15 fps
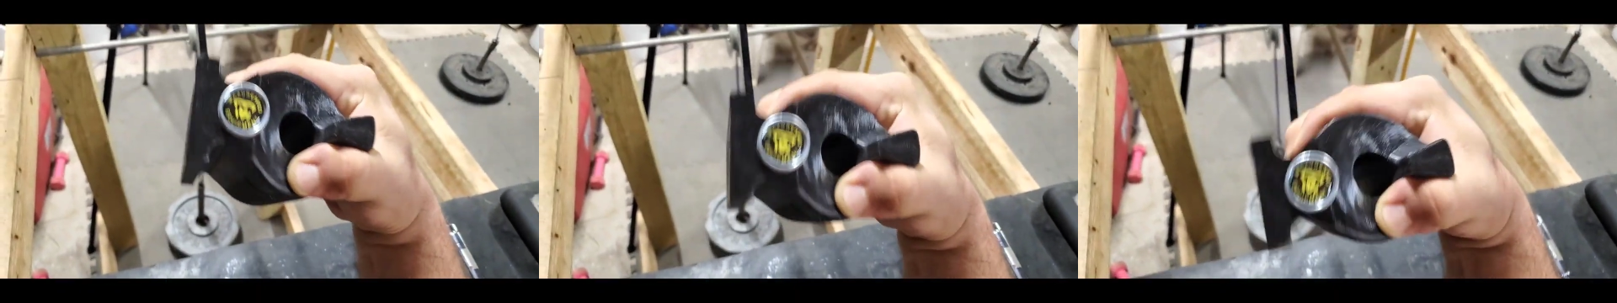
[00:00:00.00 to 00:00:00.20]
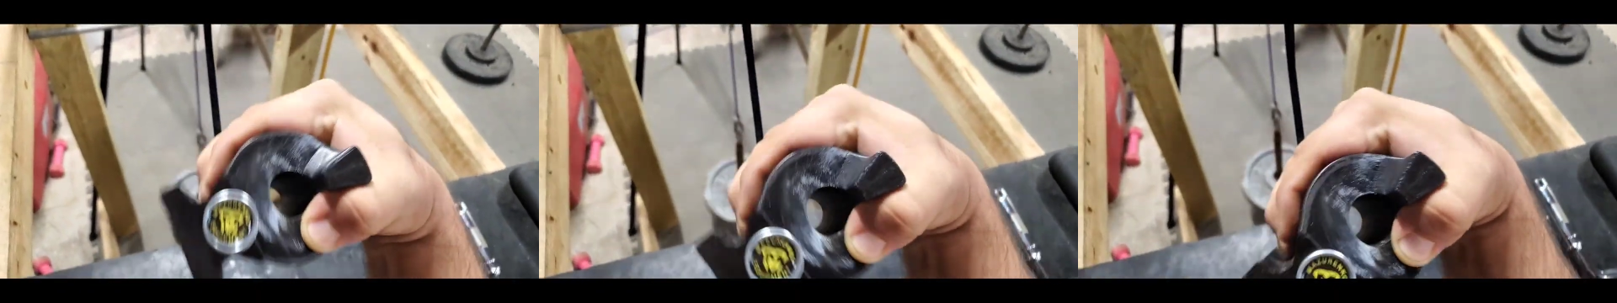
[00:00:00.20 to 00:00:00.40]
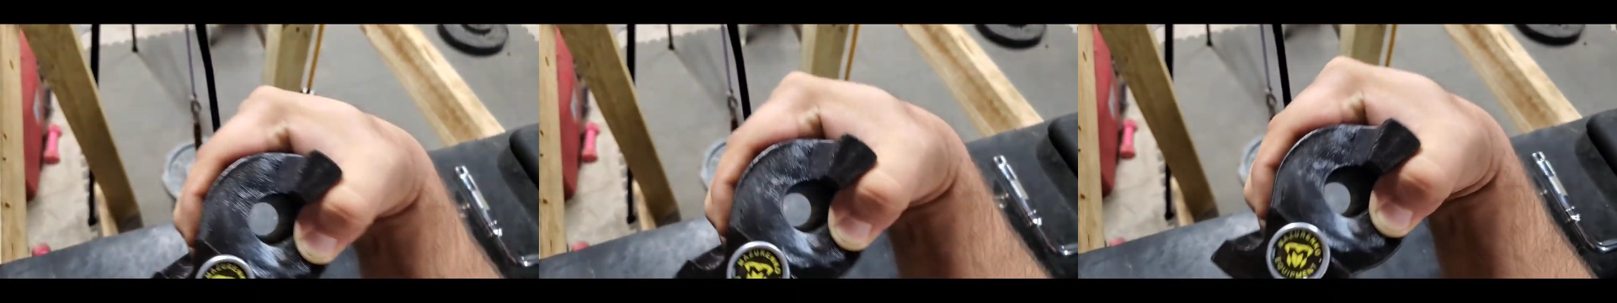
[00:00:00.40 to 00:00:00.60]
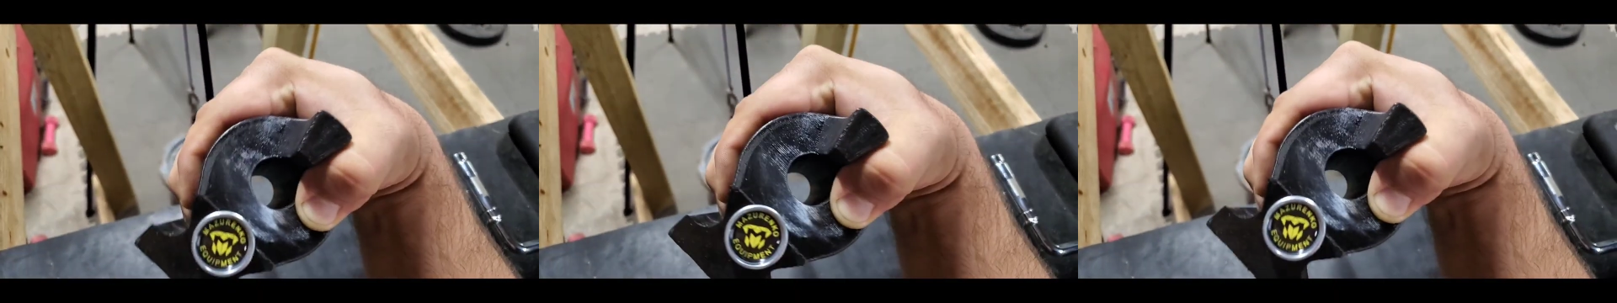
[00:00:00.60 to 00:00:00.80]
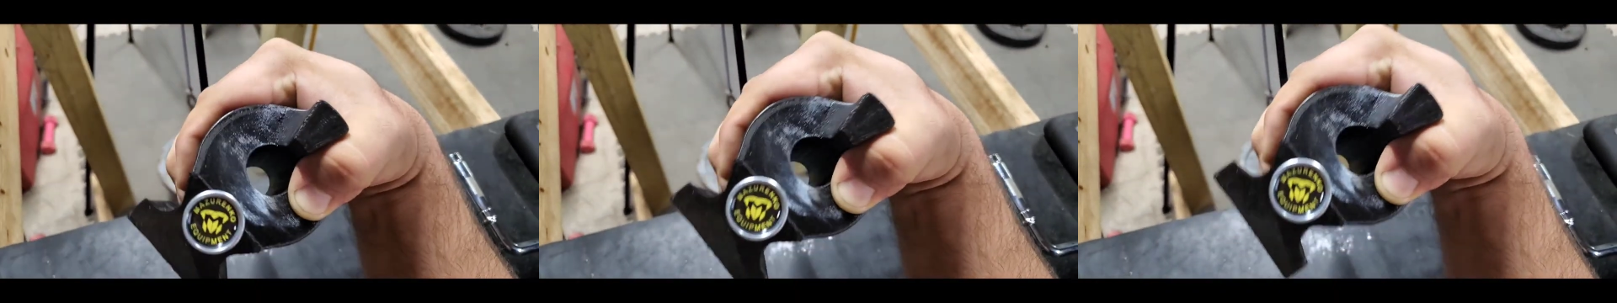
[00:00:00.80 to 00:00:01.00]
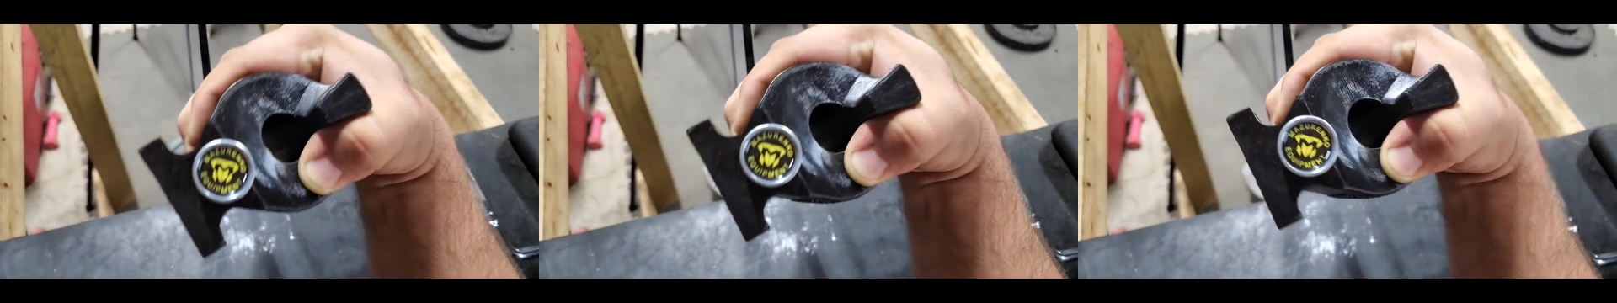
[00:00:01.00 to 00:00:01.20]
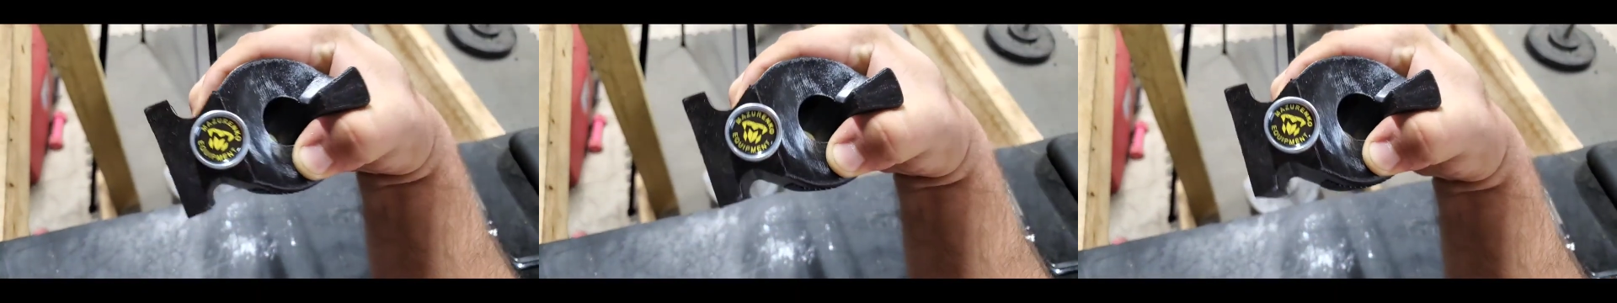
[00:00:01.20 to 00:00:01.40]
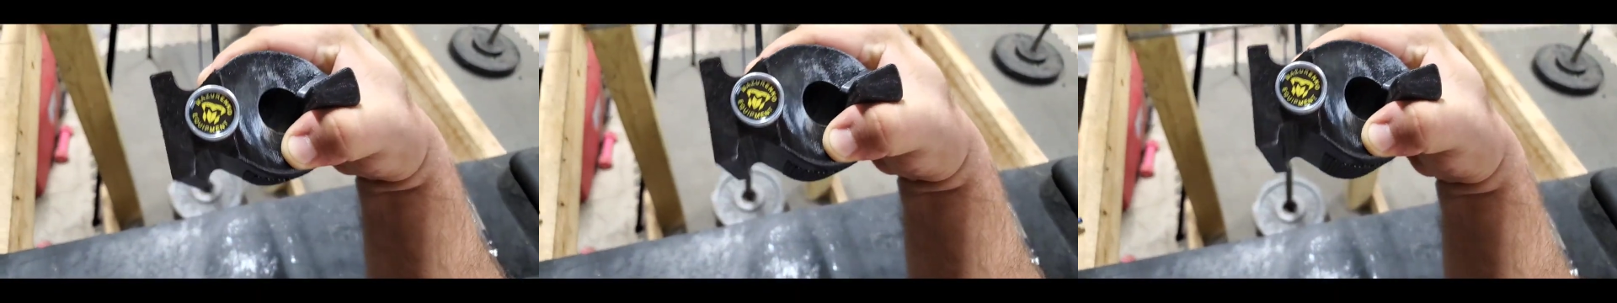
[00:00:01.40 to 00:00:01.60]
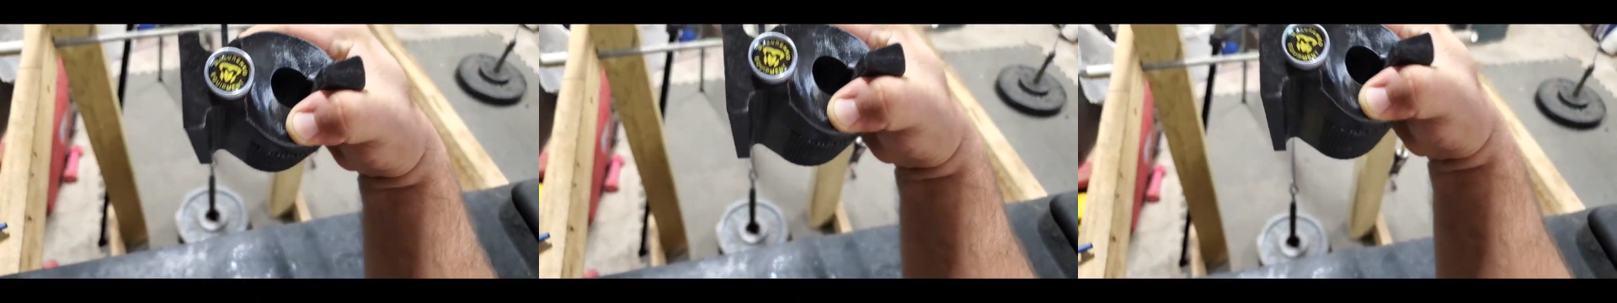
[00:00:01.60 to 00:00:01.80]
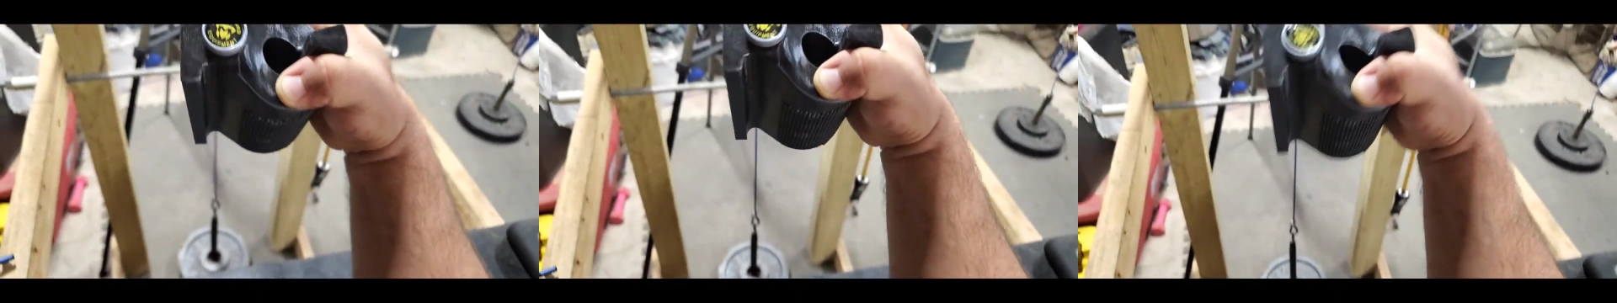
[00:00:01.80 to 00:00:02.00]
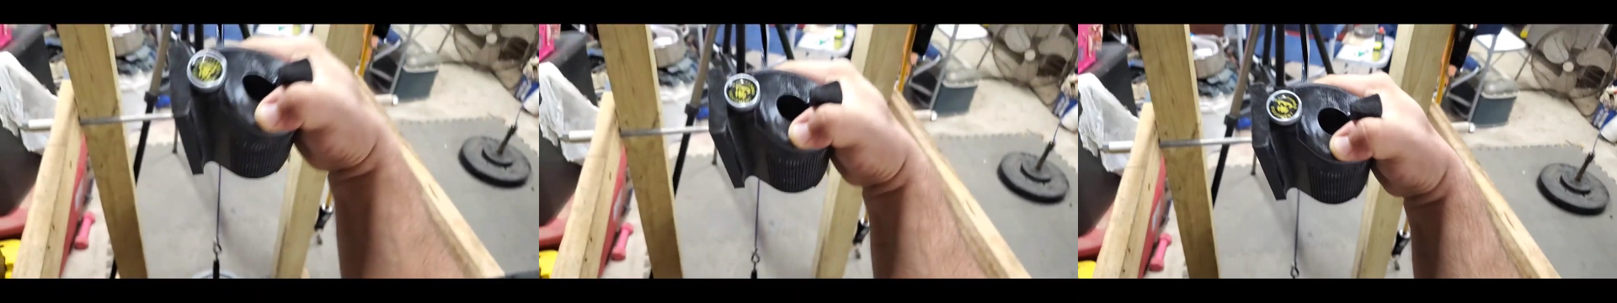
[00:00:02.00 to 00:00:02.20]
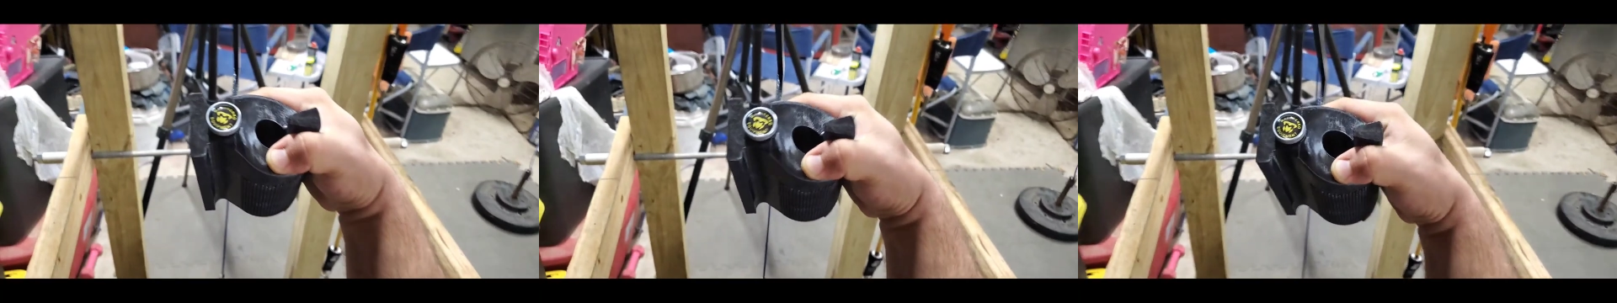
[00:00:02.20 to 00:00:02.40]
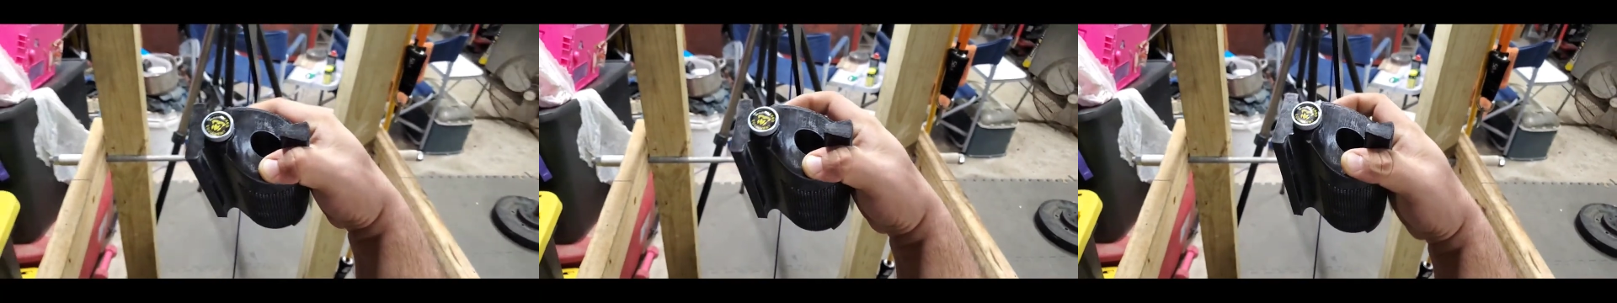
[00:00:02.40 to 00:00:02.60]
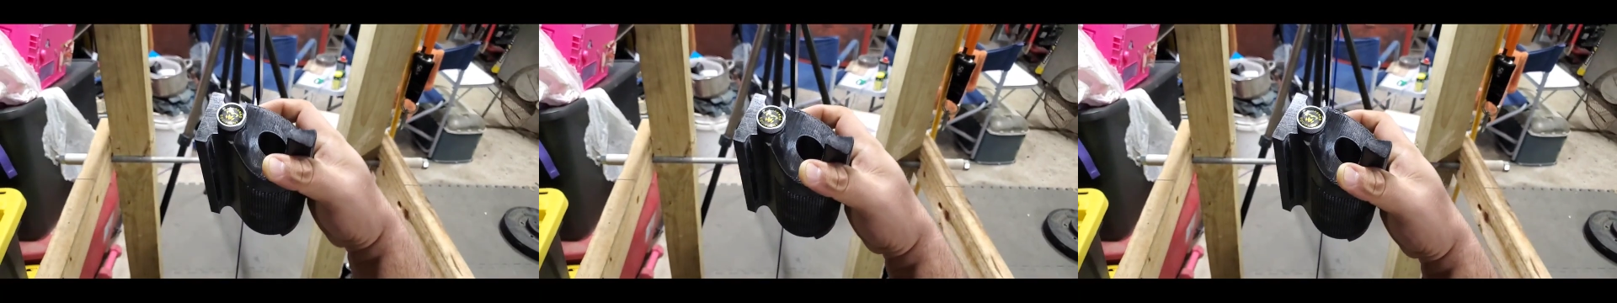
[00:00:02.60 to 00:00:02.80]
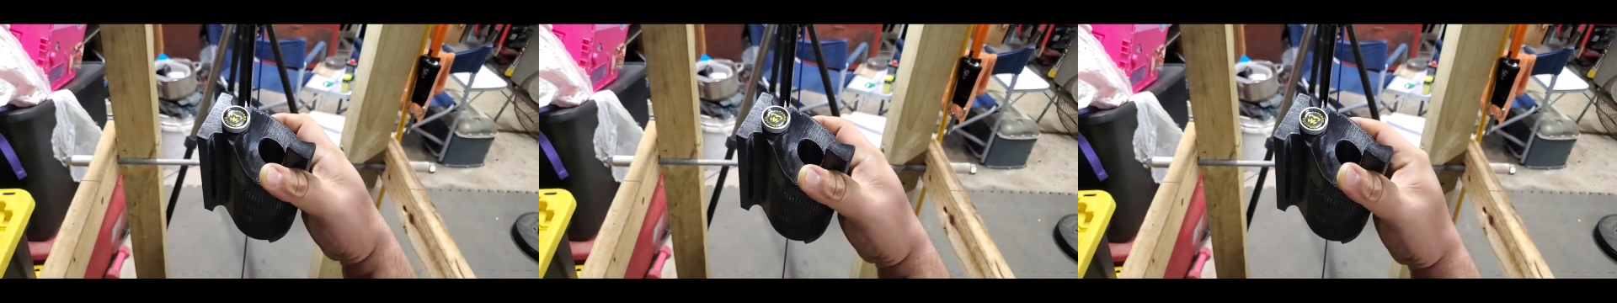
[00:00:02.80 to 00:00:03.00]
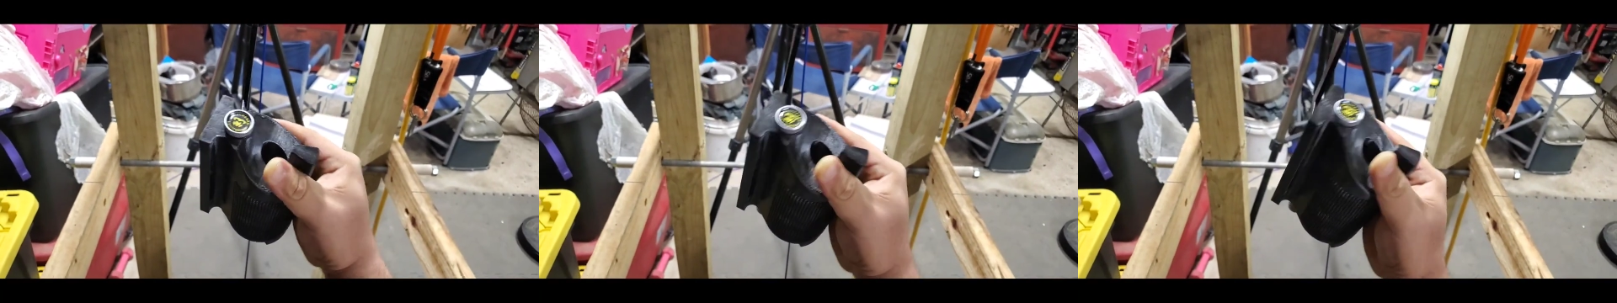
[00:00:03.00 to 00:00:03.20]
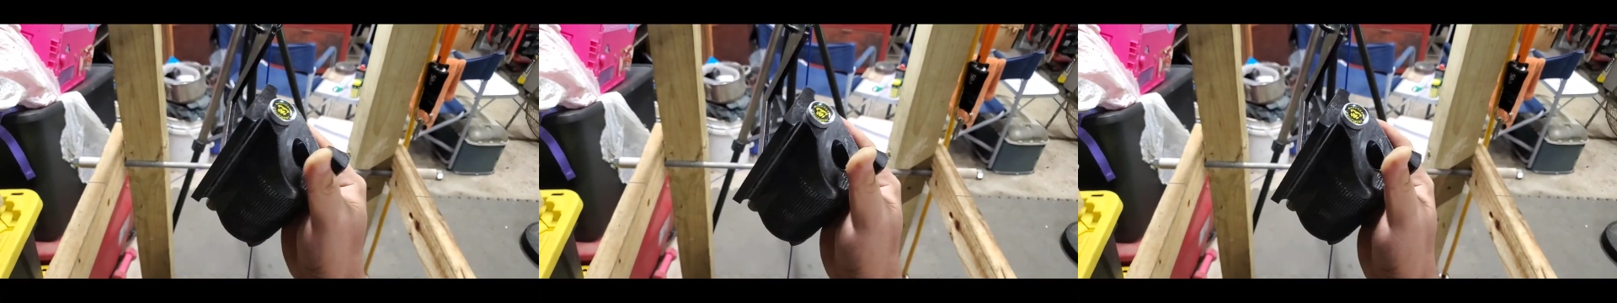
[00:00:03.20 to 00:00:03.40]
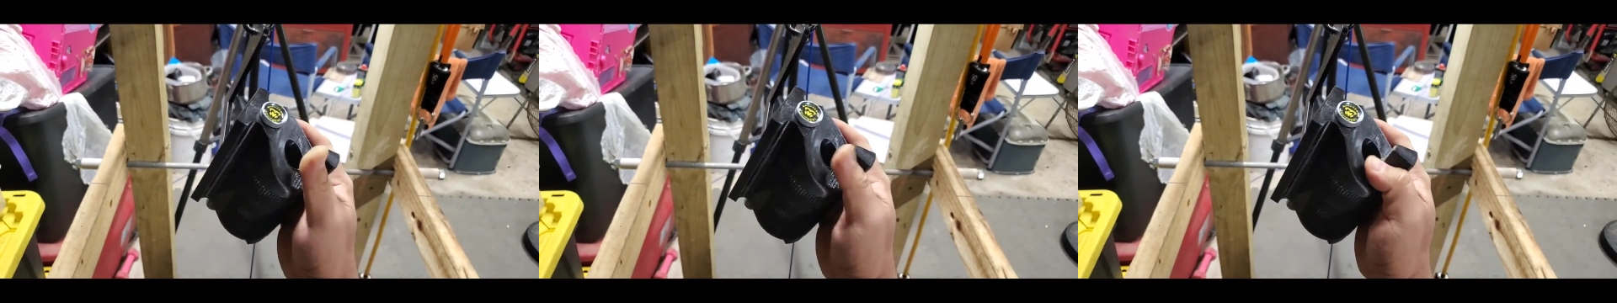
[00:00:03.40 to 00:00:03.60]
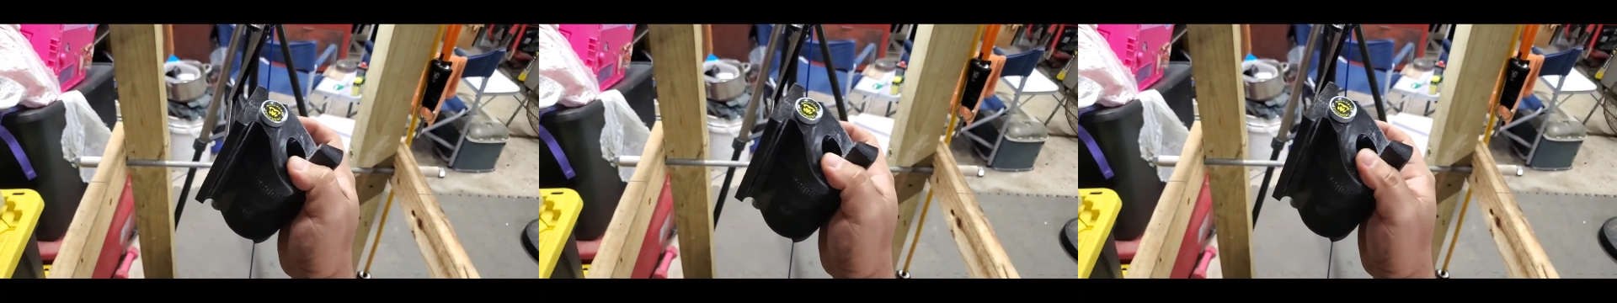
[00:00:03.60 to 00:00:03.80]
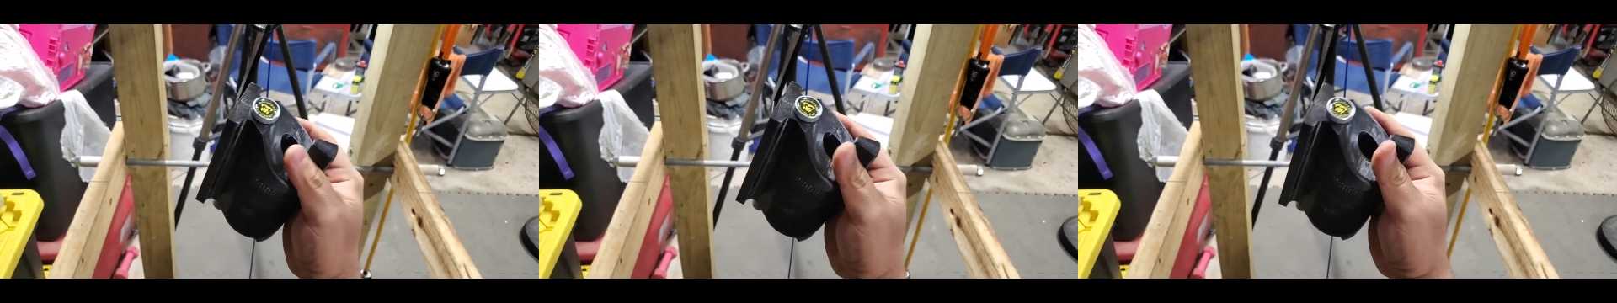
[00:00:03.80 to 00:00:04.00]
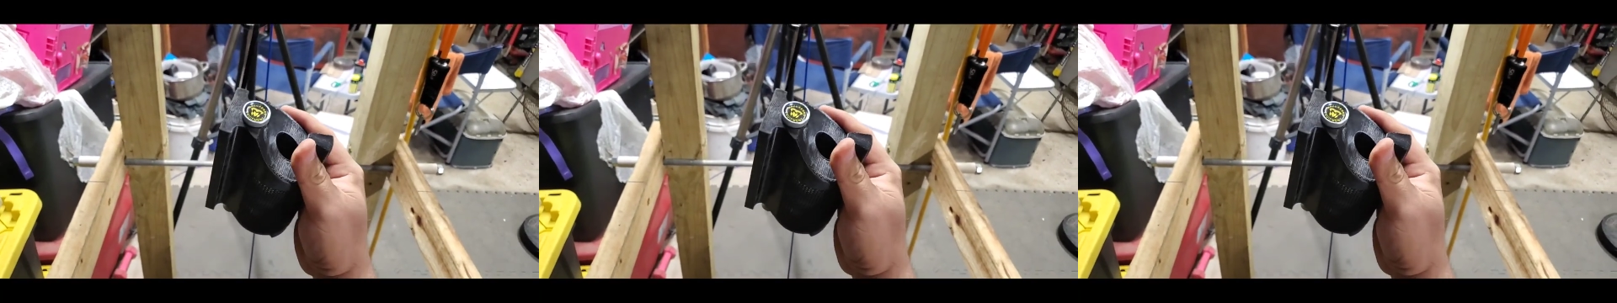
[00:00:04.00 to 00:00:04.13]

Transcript: [unreadable: no face in view]